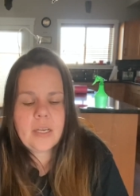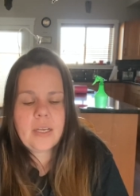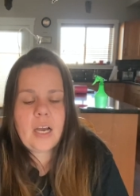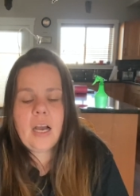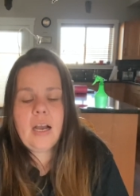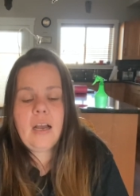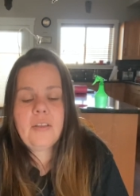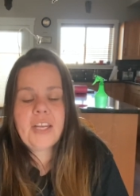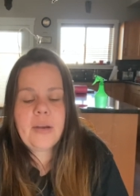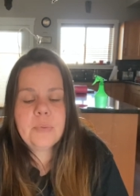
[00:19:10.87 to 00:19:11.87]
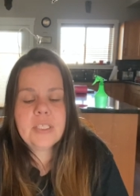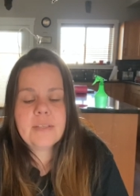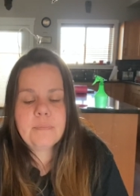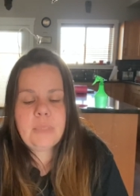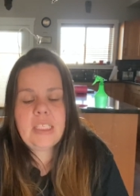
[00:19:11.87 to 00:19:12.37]
That was
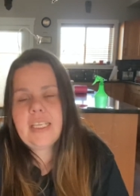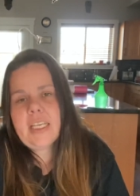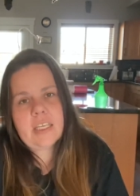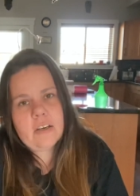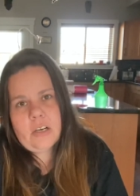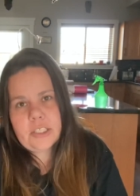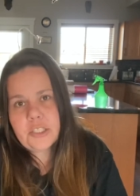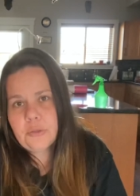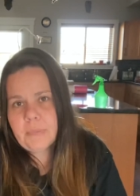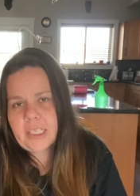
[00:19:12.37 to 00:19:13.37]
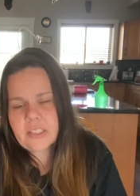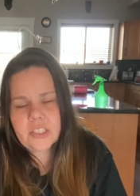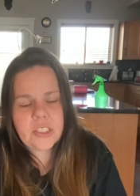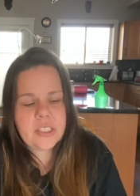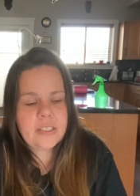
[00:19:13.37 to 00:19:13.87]
me taking on too
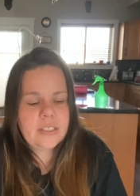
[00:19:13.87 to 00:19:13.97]
much.